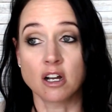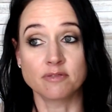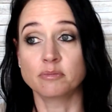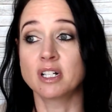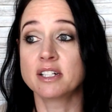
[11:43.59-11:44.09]

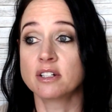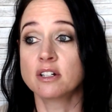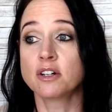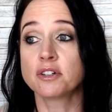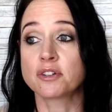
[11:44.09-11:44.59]
I've
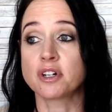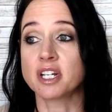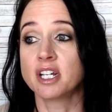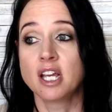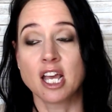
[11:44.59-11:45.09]
planted an oak
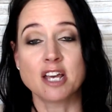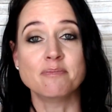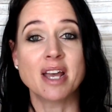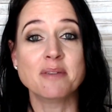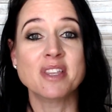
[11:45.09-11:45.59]
tree,
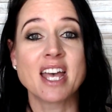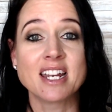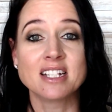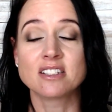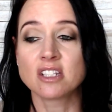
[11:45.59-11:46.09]
and maybe
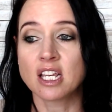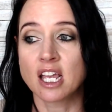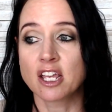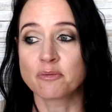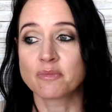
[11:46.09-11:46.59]
that is
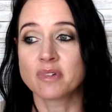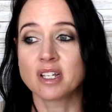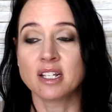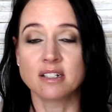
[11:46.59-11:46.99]
in